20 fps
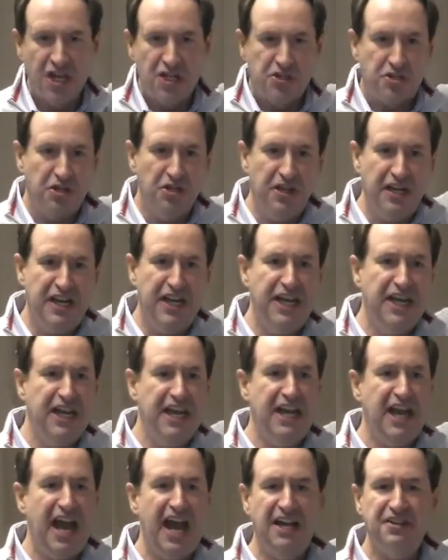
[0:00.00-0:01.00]
so that
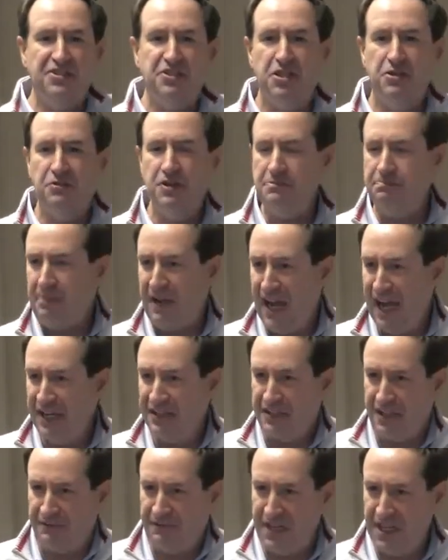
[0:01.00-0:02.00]
he has to
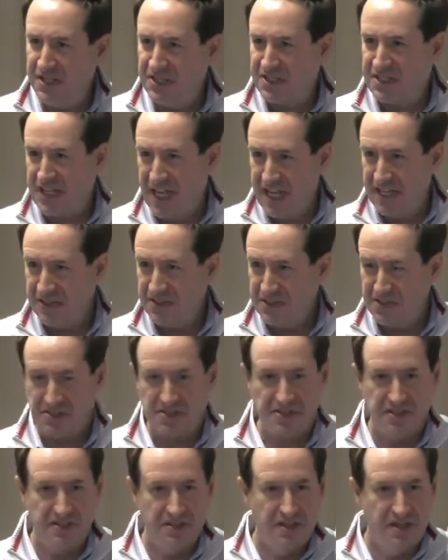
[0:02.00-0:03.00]
repent of his
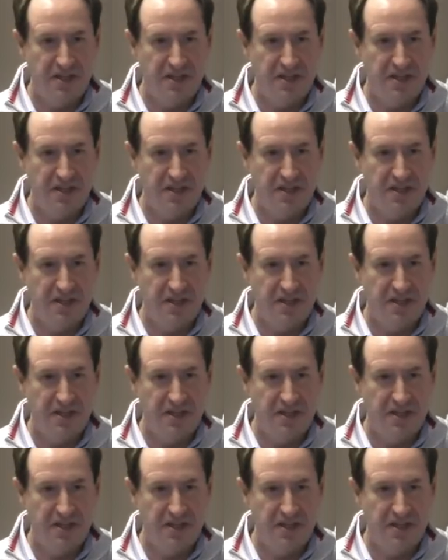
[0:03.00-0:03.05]
sins.